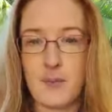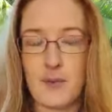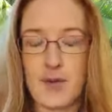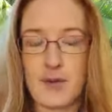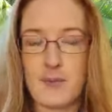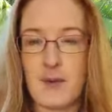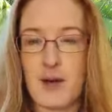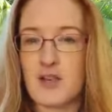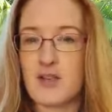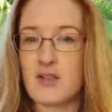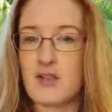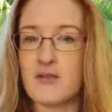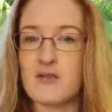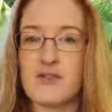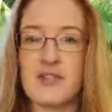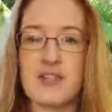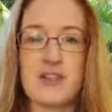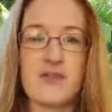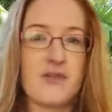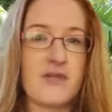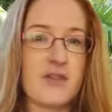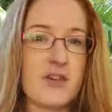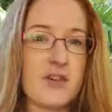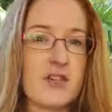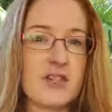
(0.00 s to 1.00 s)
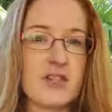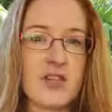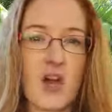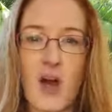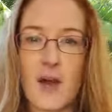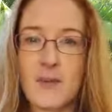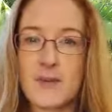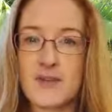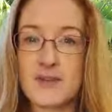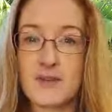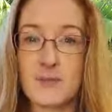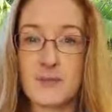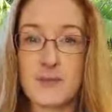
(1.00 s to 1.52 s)
pretty much, of different
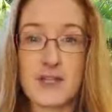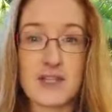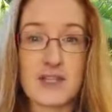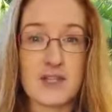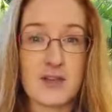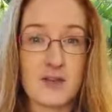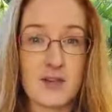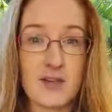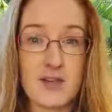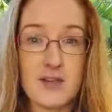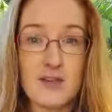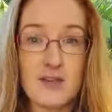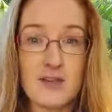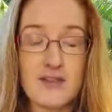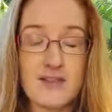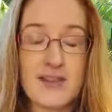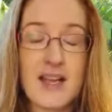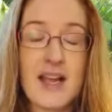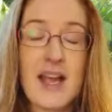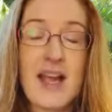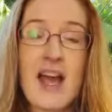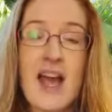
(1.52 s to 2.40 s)
types of materials.